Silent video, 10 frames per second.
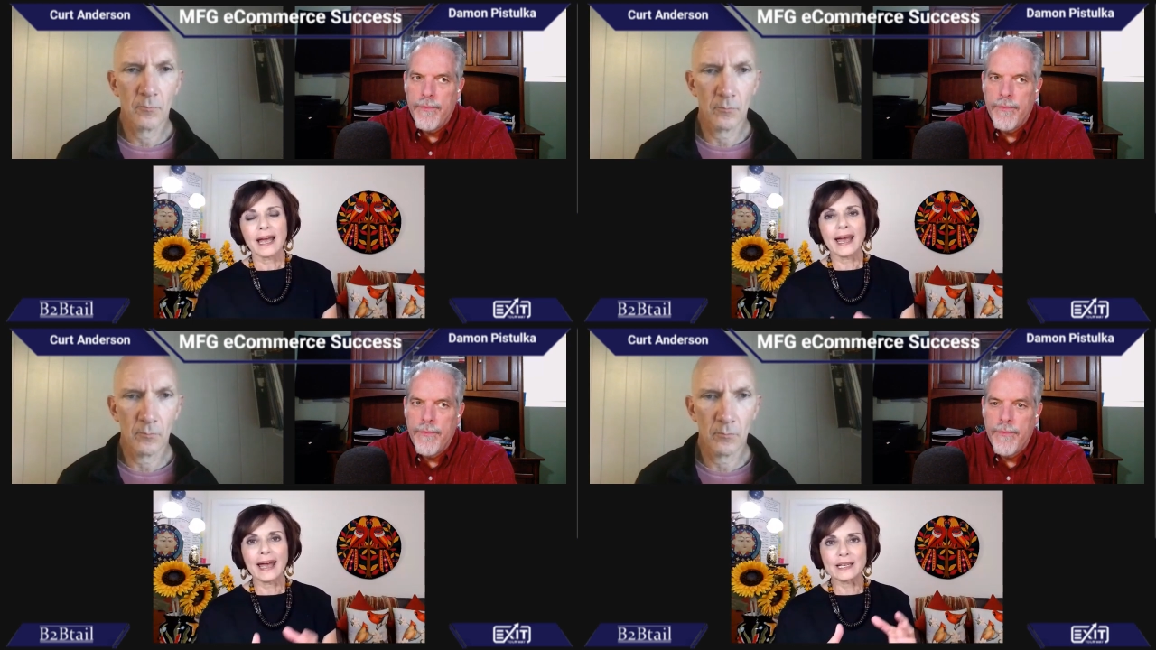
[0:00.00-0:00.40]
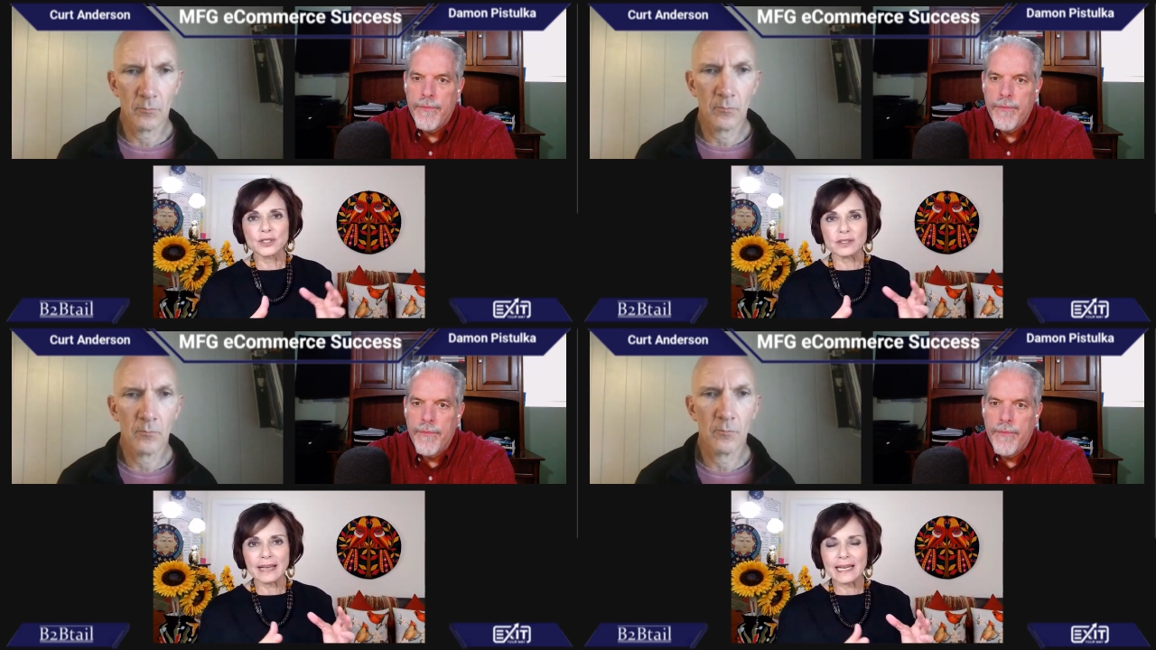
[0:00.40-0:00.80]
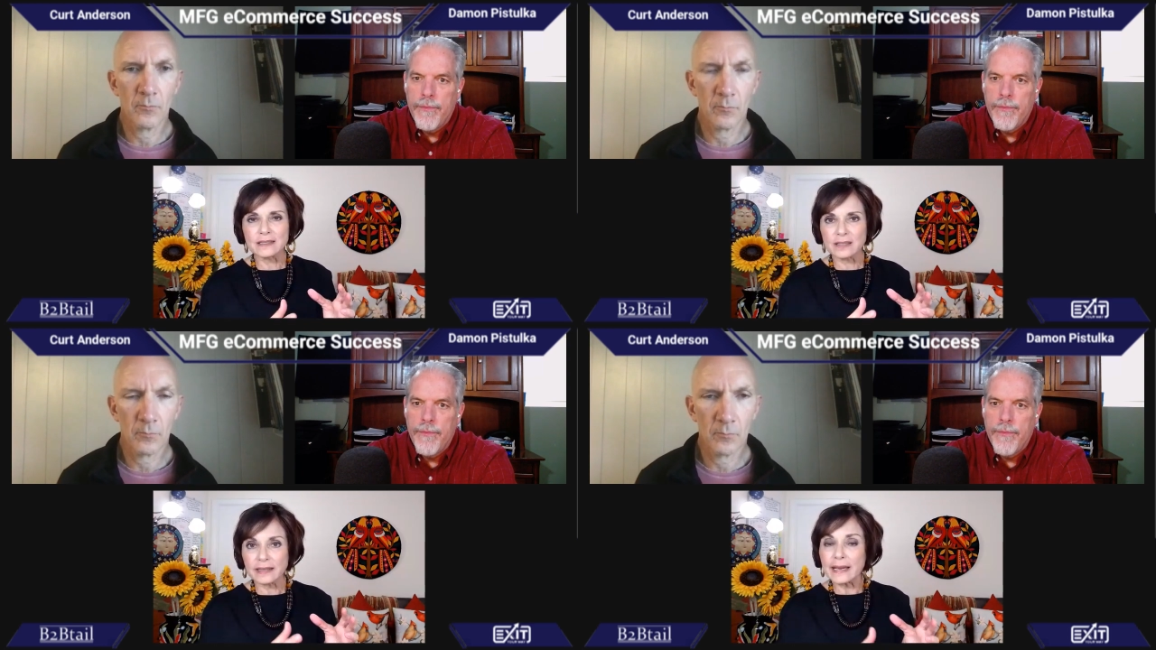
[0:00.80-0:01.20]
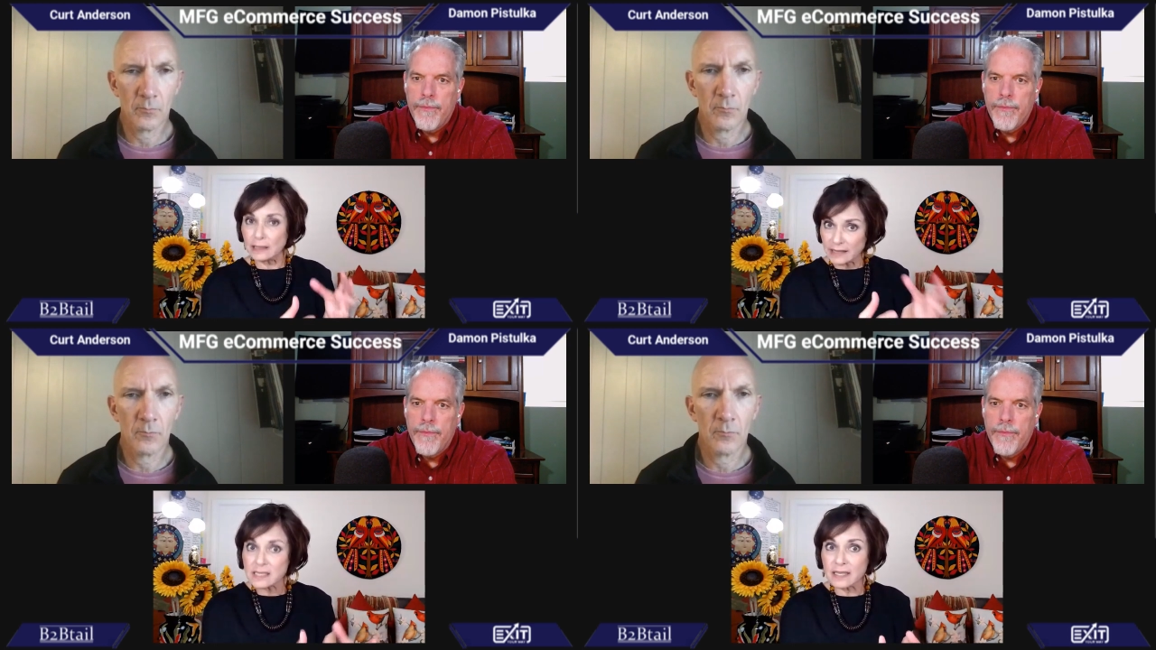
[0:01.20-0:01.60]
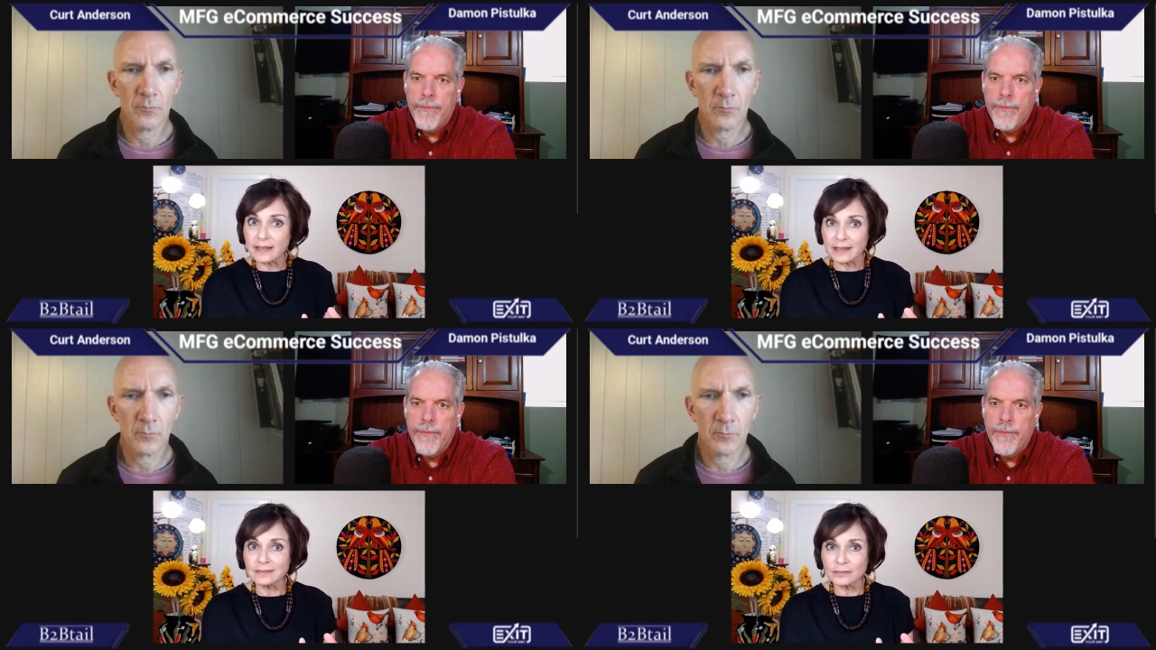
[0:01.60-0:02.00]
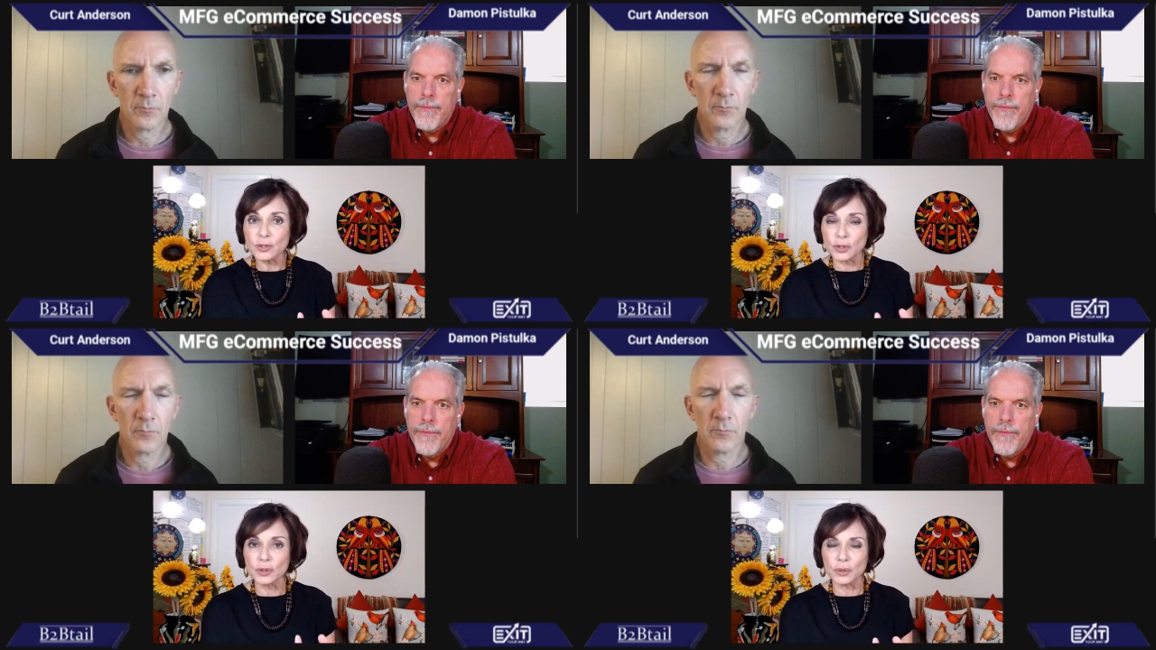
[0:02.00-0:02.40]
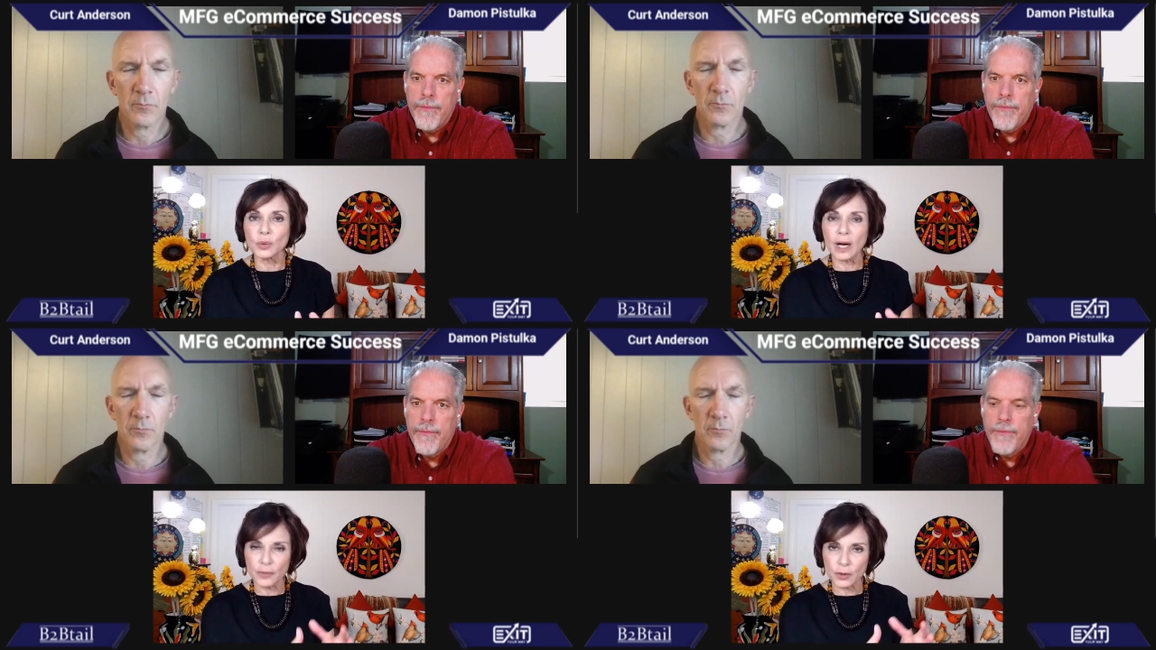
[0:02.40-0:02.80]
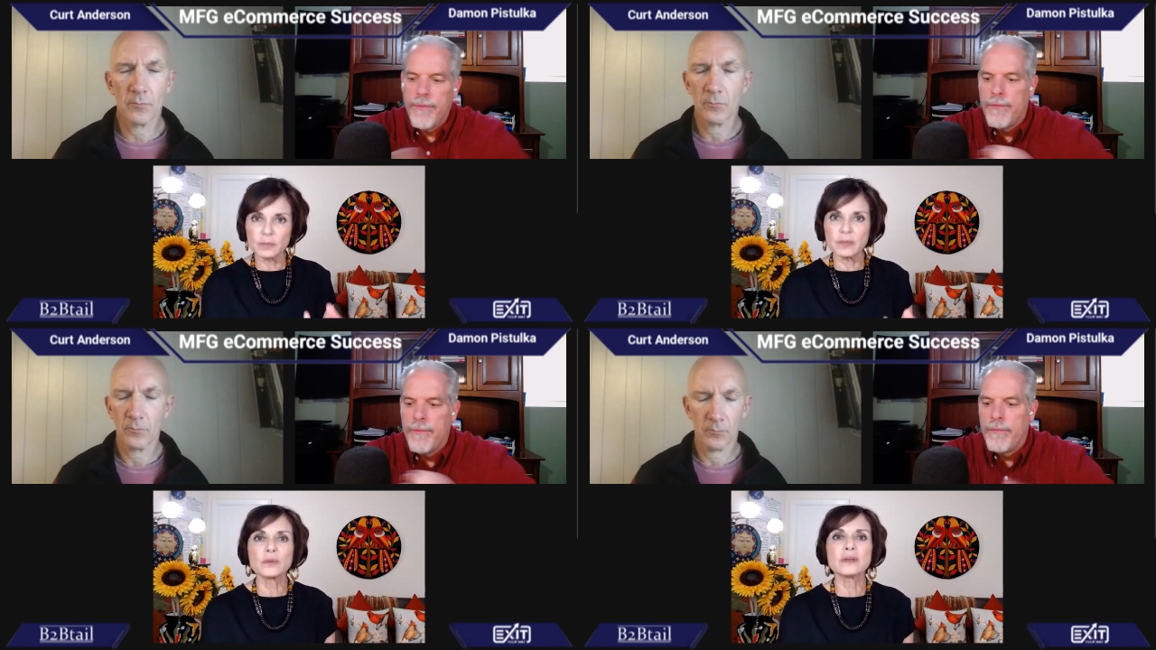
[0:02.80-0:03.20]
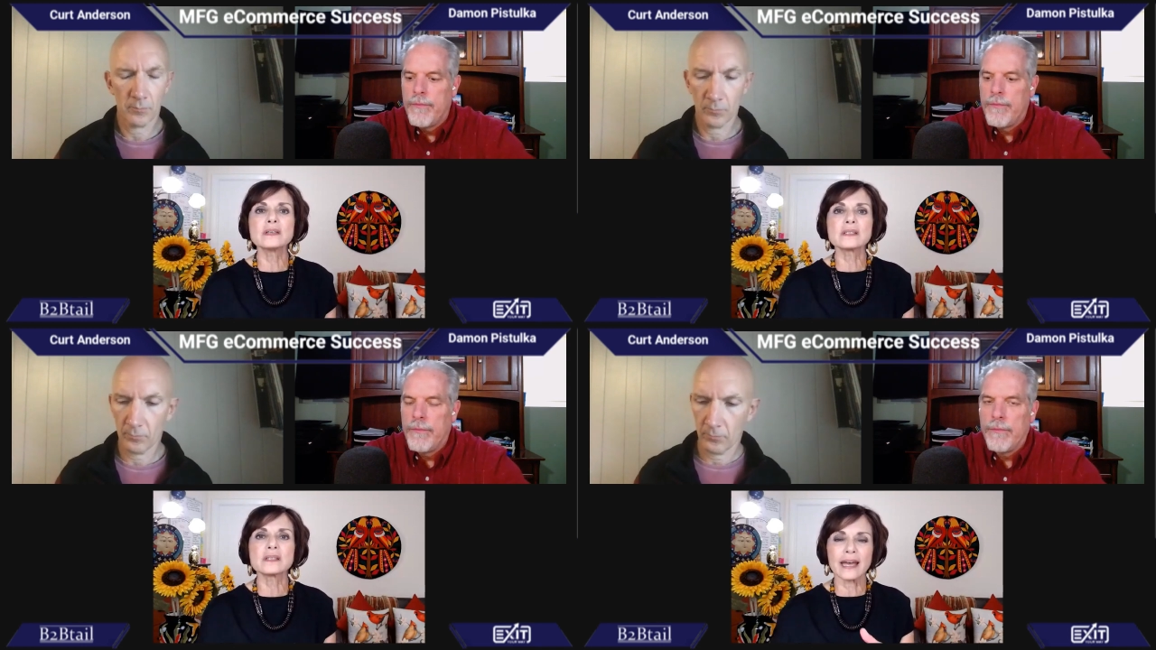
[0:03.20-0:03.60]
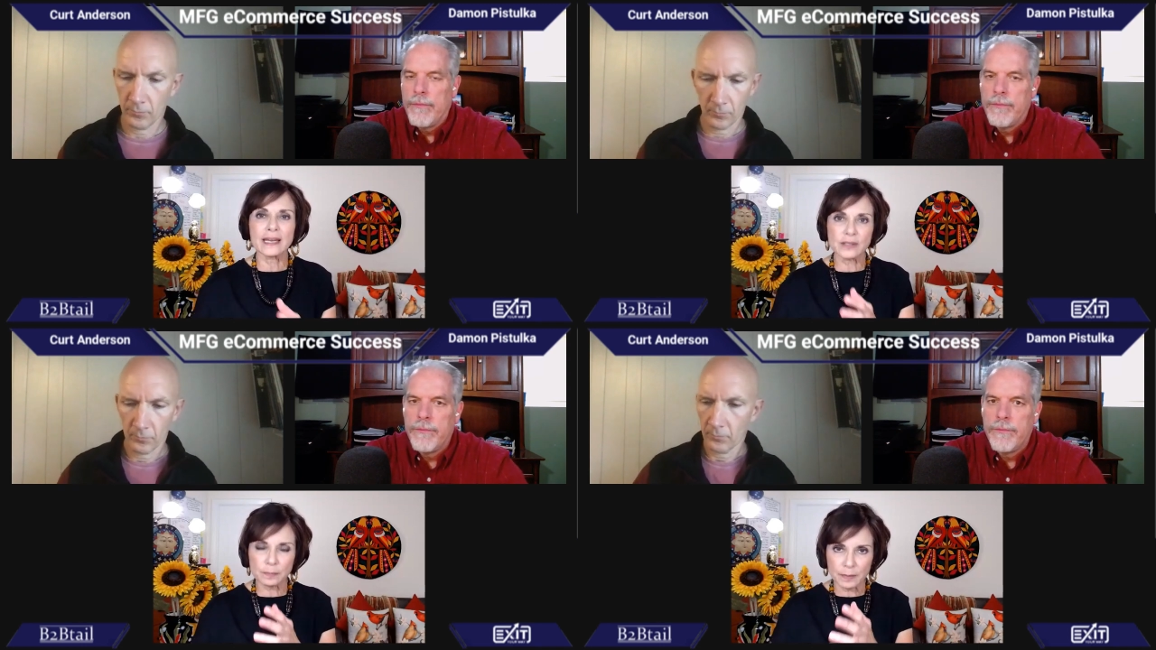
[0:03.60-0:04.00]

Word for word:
Speaker 1: and and listening to other communities and